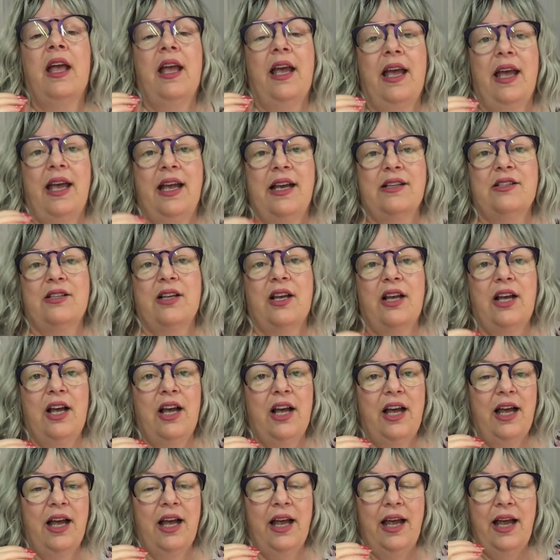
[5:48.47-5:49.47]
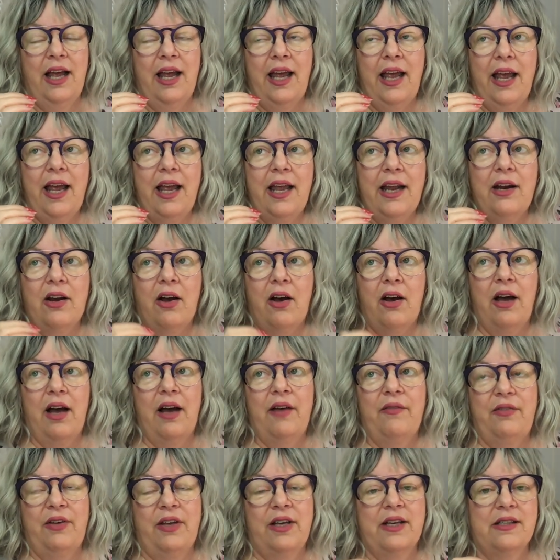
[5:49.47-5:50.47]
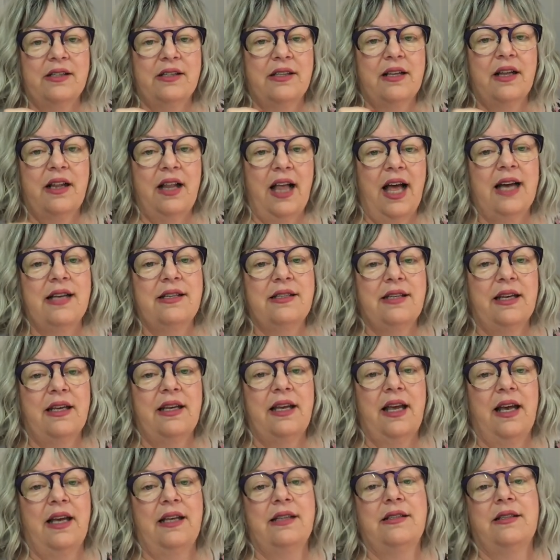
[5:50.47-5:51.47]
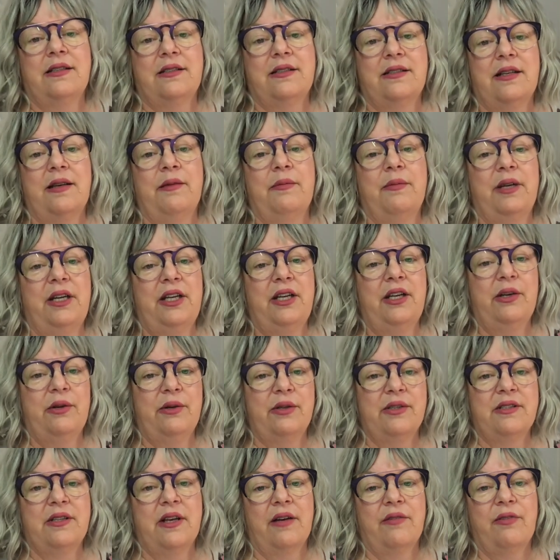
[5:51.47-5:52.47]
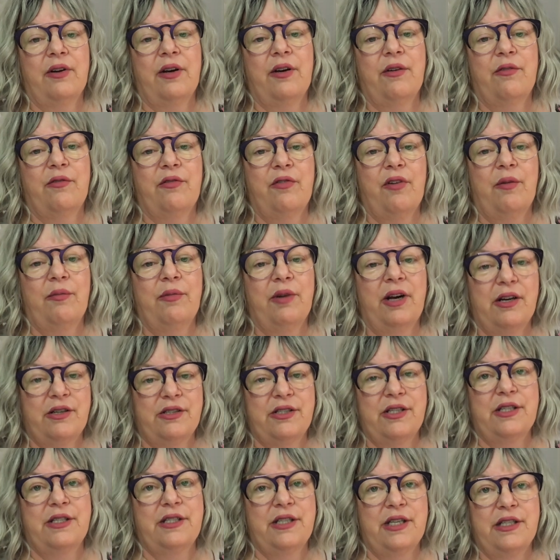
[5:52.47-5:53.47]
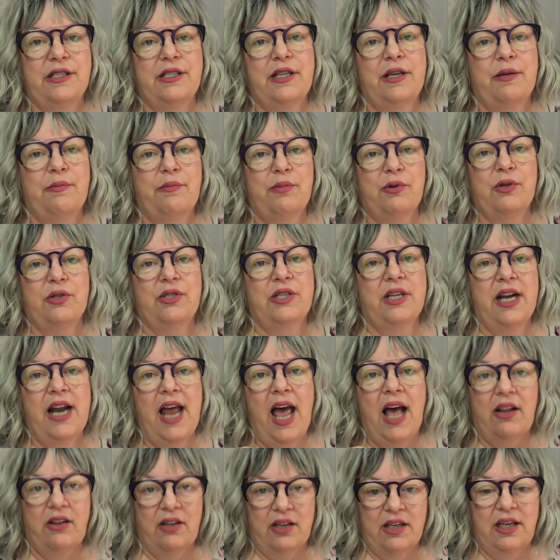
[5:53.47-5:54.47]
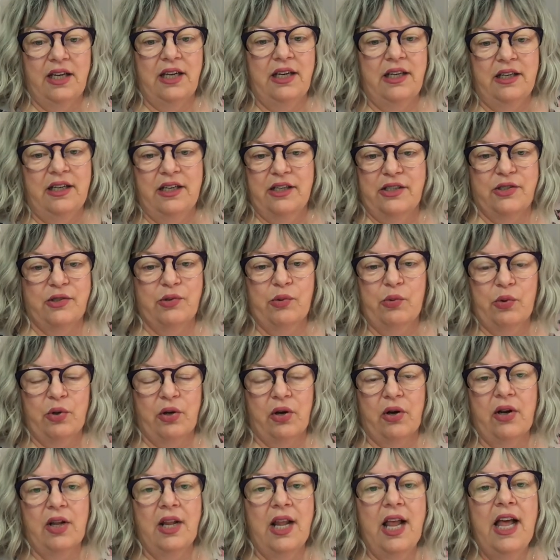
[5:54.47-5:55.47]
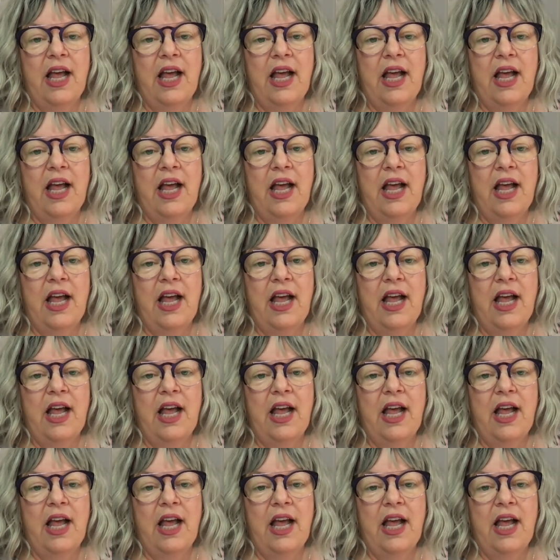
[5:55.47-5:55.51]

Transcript: is an obvious classic case of somebody who is suffering from narcissistic personality disorder.